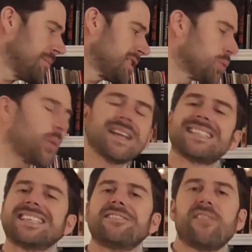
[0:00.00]

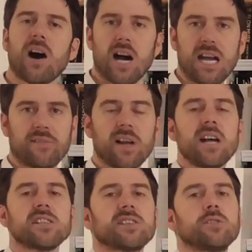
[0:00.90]
25.
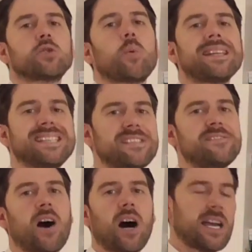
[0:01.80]
So
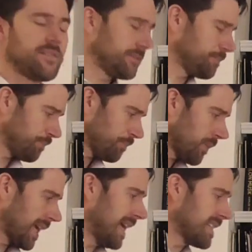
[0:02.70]
25
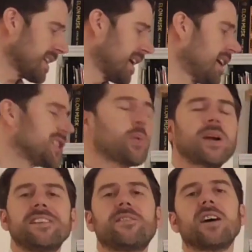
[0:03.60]
is
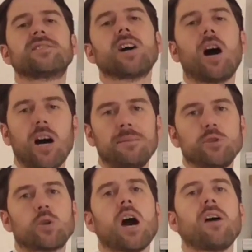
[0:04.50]
25 times
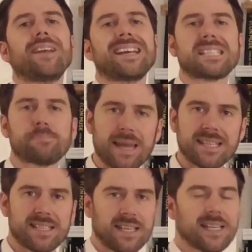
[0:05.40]
your current
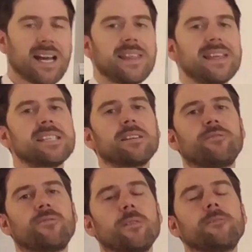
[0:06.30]
expenses. This is a
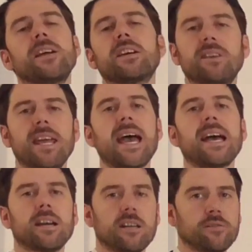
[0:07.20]
finger in the
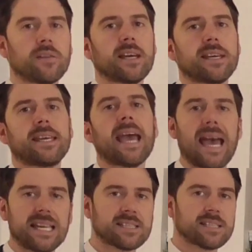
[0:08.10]
air kind of
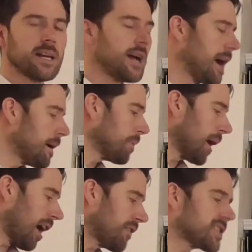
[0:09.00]
guess,
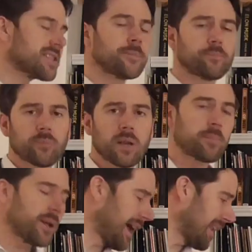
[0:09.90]

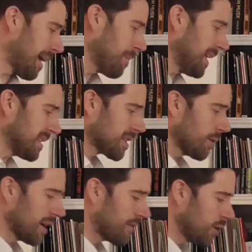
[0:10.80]
and that means, so
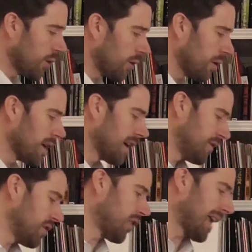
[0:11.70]
if
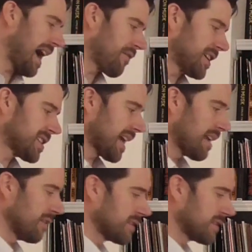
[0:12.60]
you've got an average salary of